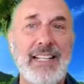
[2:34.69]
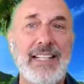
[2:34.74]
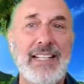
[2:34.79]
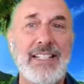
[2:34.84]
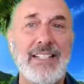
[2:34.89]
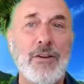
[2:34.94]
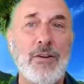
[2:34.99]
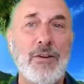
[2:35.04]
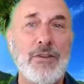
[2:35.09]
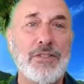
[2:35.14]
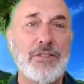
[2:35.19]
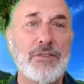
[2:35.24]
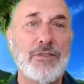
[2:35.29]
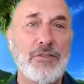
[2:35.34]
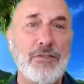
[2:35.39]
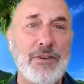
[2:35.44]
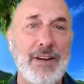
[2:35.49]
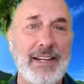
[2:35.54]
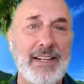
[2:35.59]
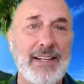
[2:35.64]
is also
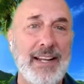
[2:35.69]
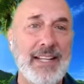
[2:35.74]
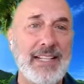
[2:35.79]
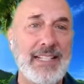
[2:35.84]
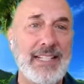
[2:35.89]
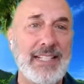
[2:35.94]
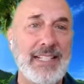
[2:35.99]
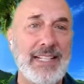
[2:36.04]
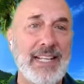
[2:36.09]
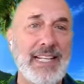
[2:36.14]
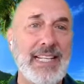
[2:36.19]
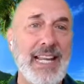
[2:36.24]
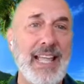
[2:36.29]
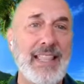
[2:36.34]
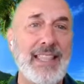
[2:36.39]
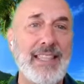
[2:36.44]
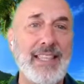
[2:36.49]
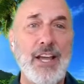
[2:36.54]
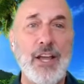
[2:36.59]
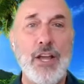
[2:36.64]
trained as a
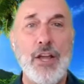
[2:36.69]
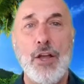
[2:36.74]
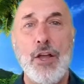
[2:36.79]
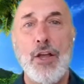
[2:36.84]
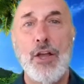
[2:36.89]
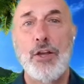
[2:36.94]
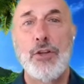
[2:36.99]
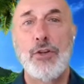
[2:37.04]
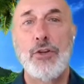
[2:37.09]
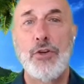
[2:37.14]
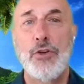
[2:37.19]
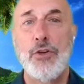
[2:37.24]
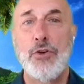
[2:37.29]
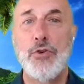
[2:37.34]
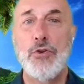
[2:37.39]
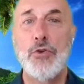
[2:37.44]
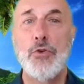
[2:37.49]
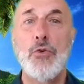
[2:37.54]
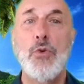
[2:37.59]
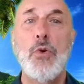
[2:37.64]
death
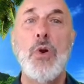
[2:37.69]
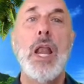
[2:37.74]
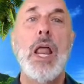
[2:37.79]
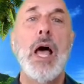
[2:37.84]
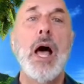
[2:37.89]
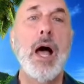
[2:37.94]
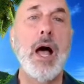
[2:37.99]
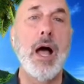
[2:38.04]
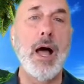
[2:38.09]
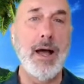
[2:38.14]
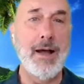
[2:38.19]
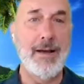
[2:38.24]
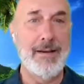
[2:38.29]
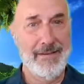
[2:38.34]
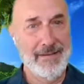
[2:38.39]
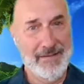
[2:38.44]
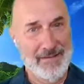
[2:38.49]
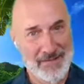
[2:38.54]
doula